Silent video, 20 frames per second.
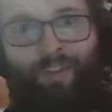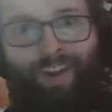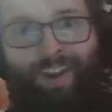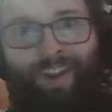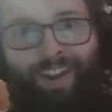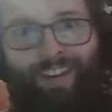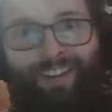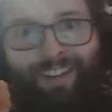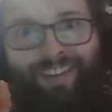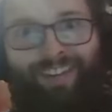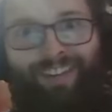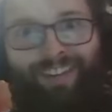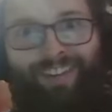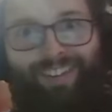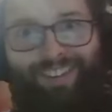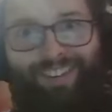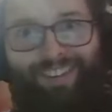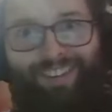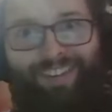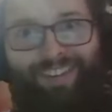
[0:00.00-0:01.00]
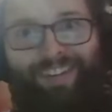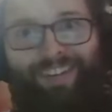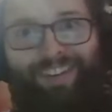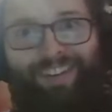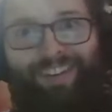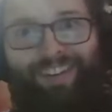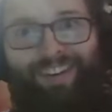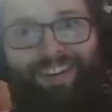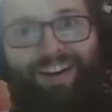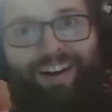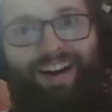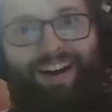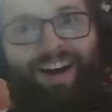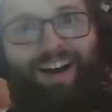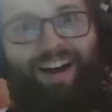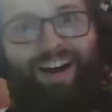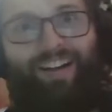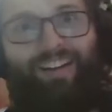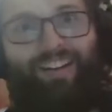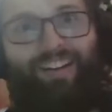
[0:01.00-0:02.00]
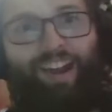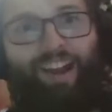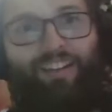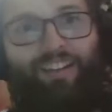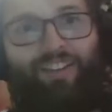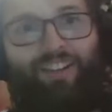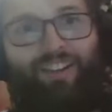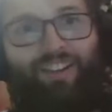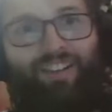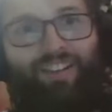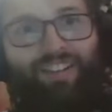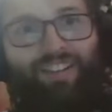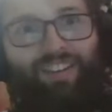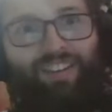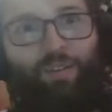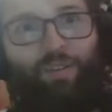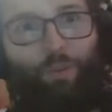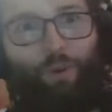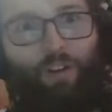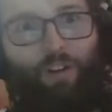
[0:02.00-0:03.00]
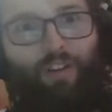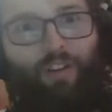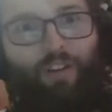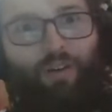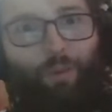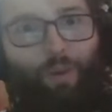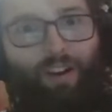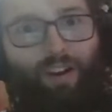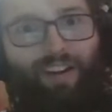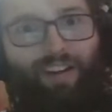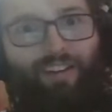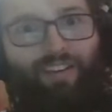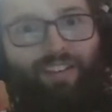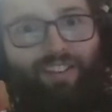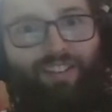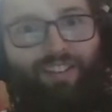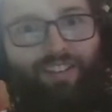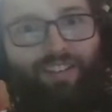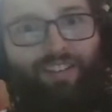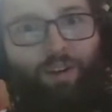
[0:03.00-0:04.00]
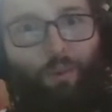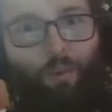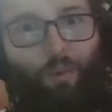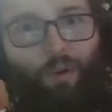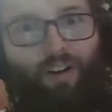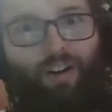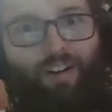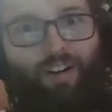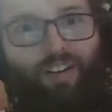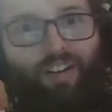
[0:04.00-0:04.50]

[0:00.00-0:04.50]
Superman, Yeah, Jurassic World. You're right. Jurassic World.